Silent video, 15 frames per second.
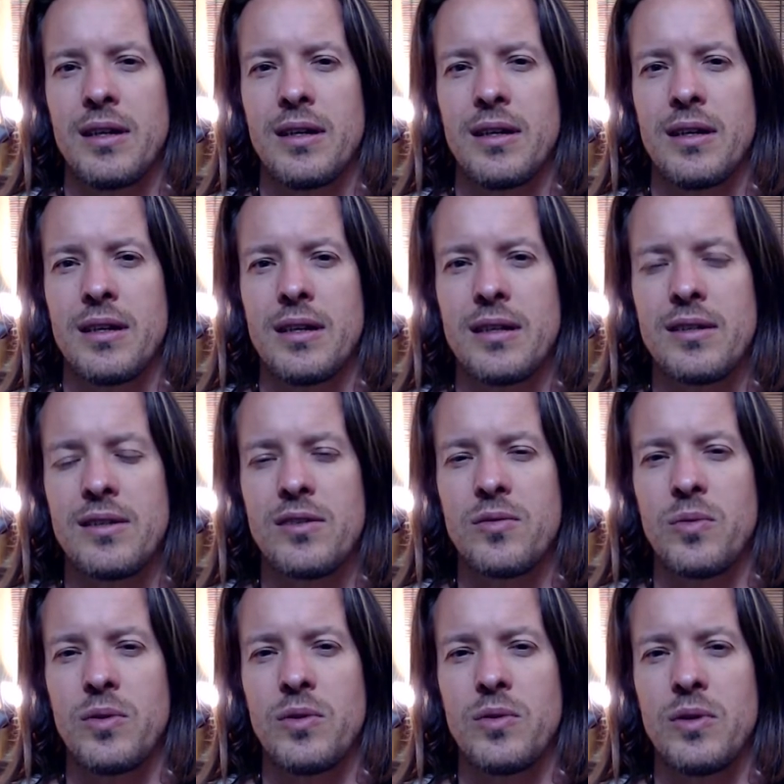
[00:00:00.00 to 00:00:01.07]
And this is
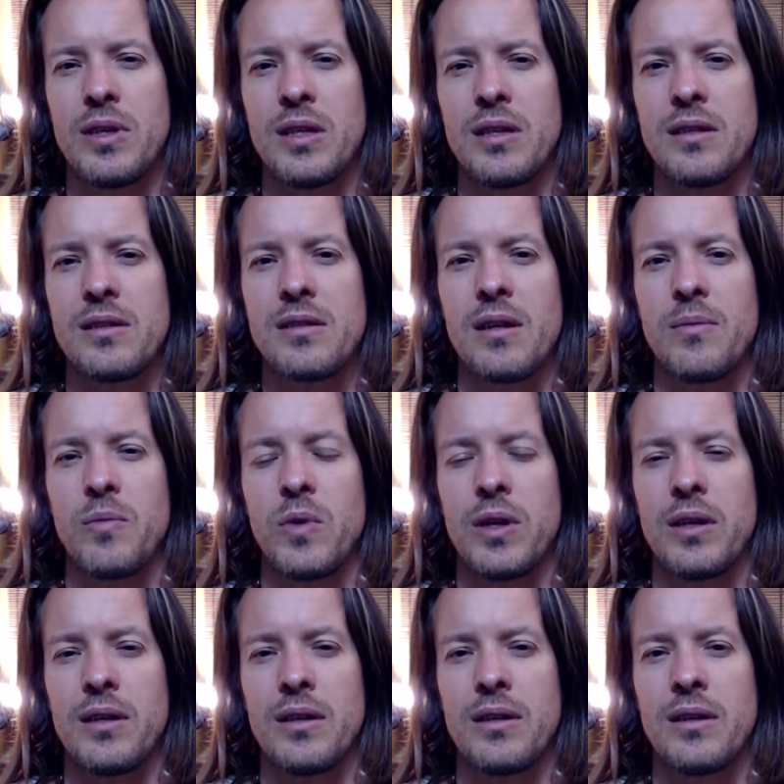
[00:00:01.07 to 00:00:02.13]
when you need someone
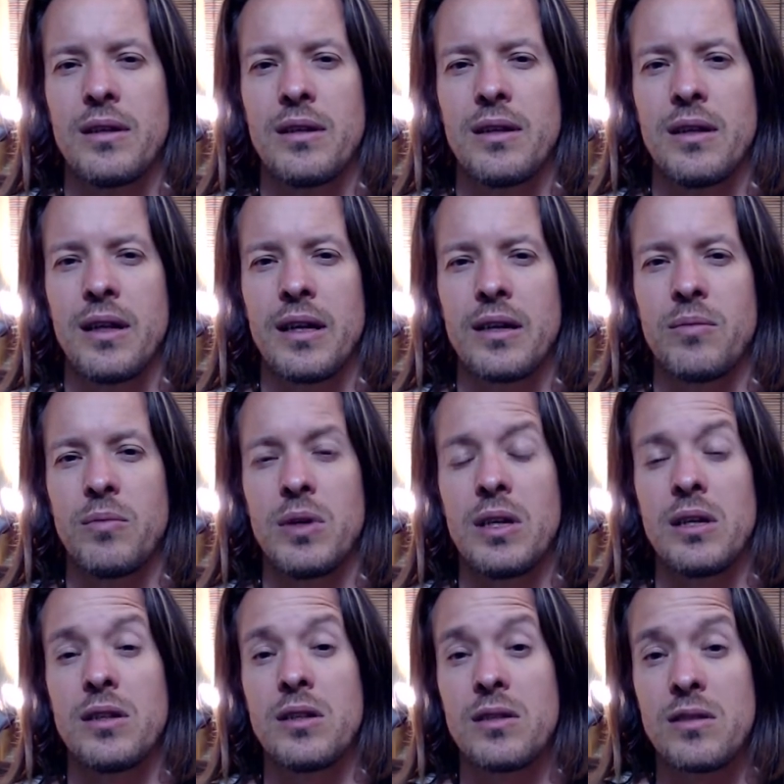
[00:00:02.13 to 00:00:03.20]
like me
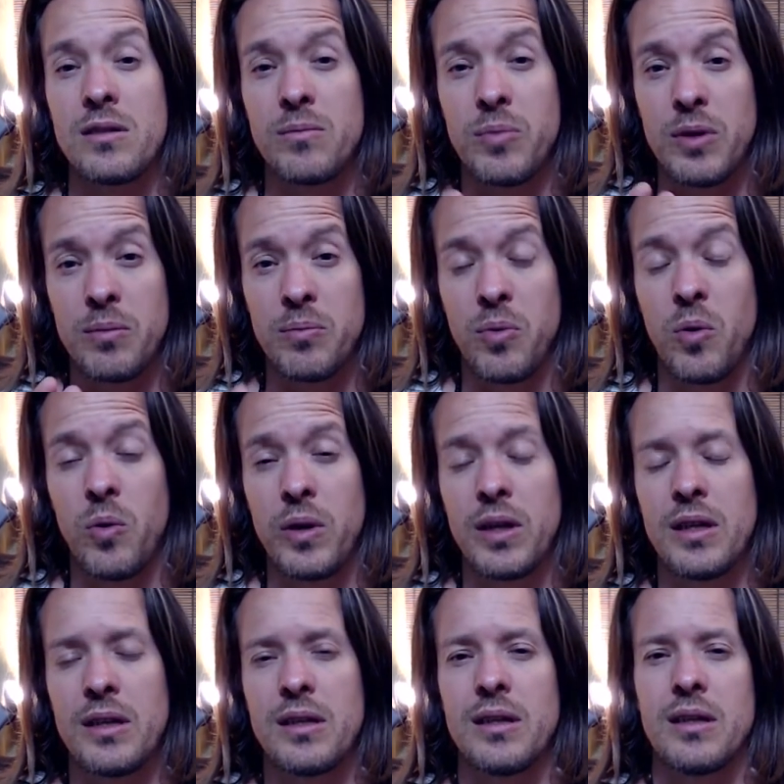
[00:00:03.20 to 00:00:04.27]
to simply point
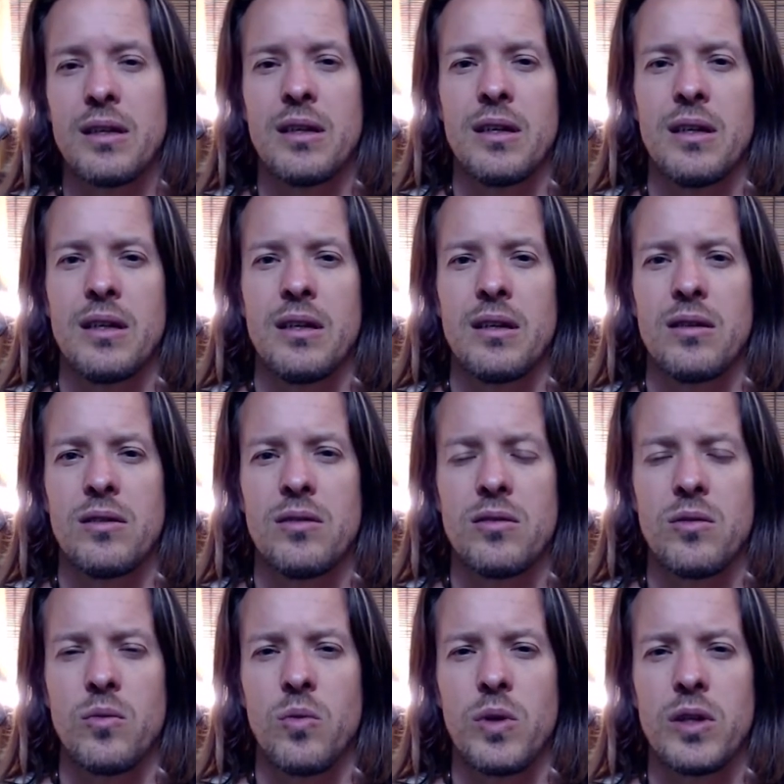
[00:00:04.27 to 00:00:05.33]
to
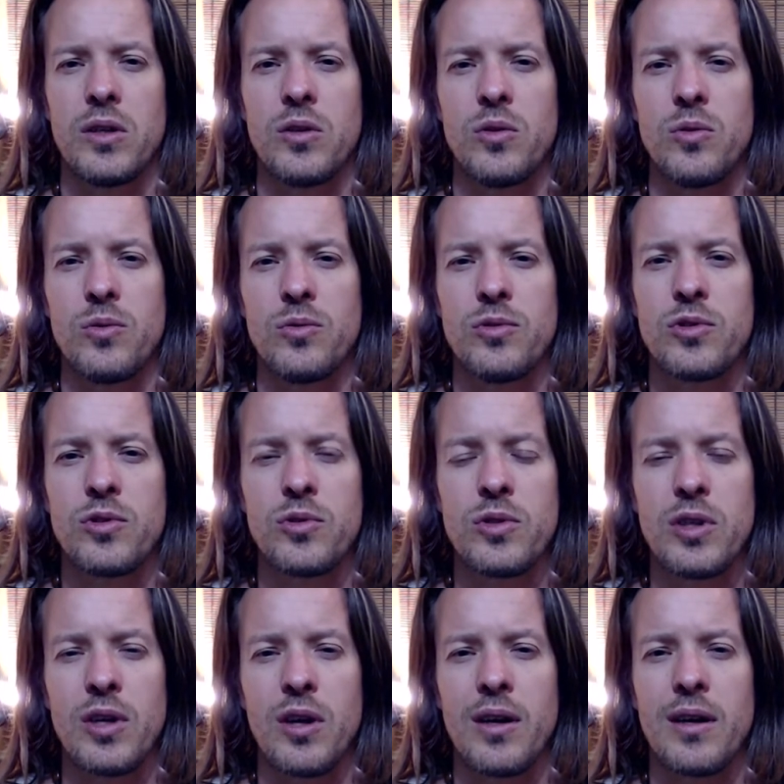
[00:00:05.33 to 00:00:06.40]
what you truly
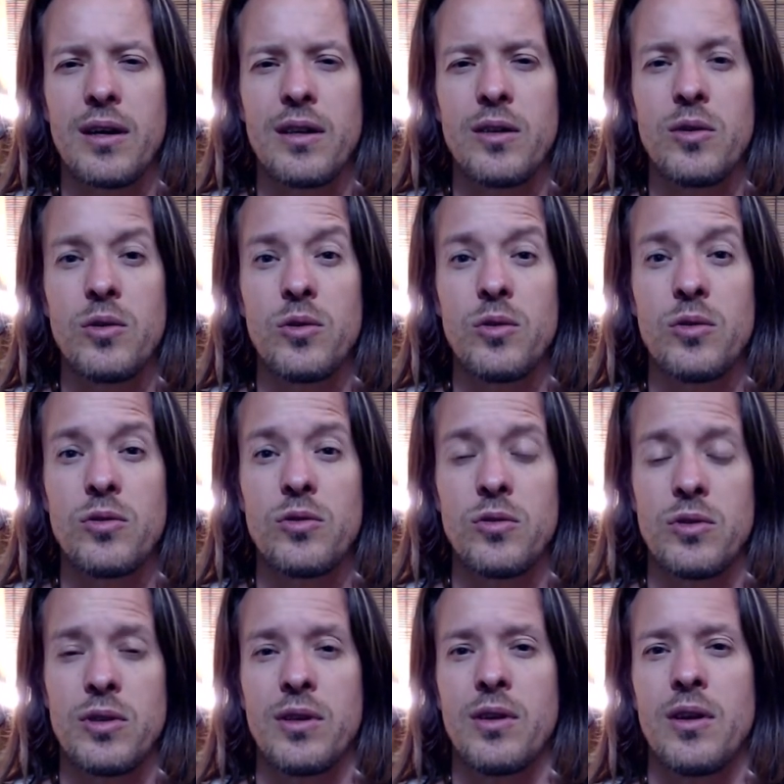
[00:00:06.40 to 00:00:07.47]
are and who you
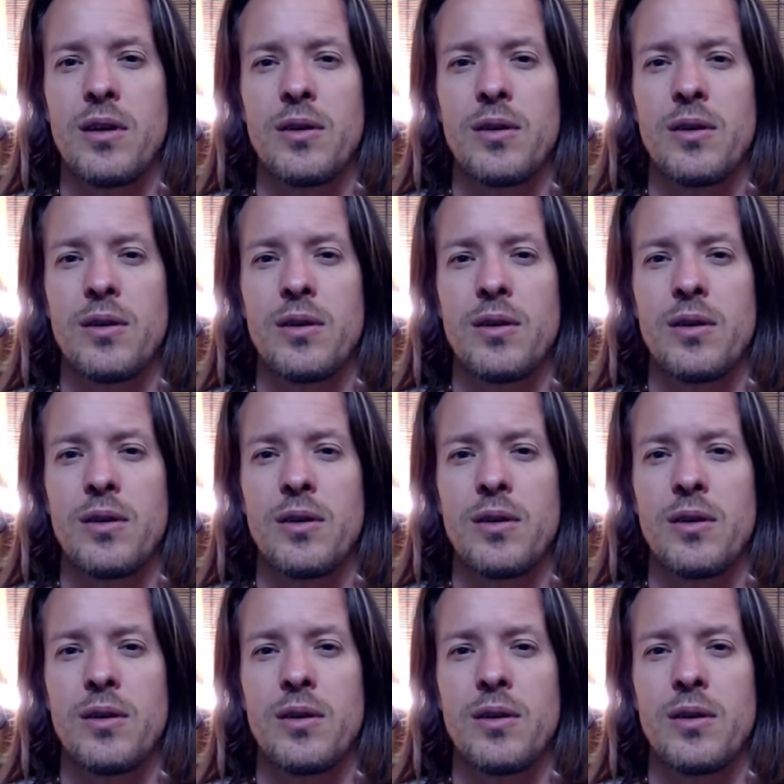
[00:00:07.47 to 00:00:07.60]
truly are.